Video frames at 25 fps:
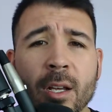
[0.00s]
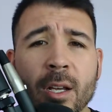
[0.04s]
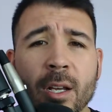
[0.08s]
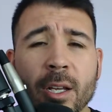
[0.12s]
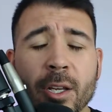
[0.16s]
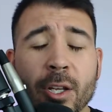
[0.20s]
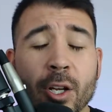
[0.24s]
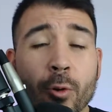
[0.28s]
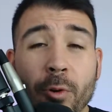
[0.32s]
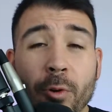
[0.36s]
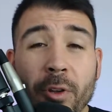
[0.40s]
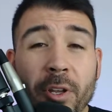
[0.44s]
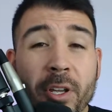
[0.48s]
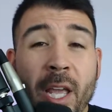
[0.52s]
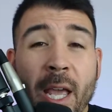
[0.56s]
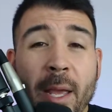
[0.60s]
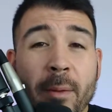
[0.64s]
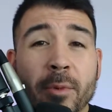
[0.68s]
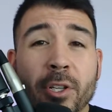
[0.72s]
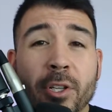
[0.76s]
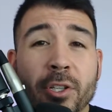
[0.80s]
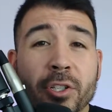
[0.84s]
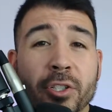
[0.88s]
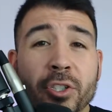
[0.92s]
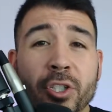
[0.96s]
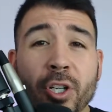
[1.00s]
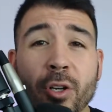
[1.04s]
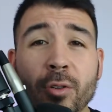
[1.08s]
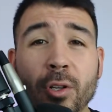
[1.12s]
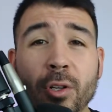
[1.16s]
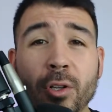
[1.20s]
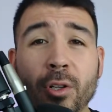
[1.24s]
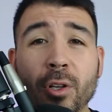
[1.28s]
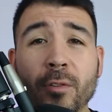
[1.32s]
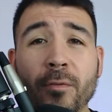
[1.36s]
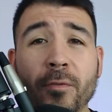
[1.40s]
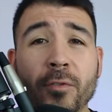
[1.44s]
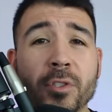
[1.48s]
you know, we came to the show to
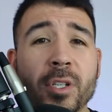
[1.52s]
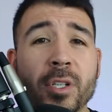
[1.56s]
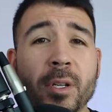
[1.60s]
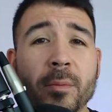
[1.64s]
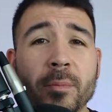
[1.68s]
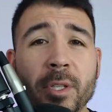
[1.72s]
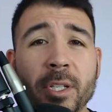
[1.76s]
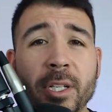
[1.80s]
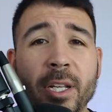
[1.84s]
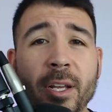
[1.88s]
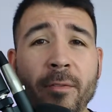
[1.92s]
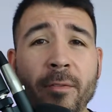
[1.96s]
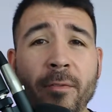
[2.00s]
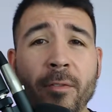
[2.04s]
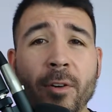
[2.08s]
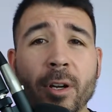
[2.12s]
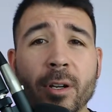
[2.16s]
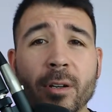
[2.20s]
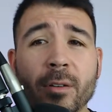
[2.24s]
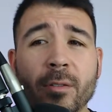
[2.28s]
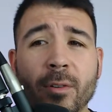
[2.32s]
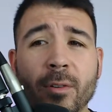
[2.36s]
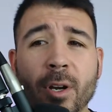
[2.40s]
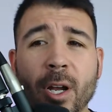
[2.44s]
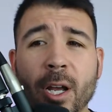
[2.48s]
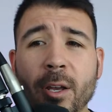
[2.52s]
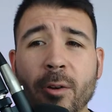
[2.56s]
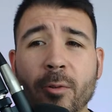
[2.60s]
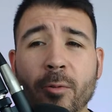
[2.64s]
look for something different, right?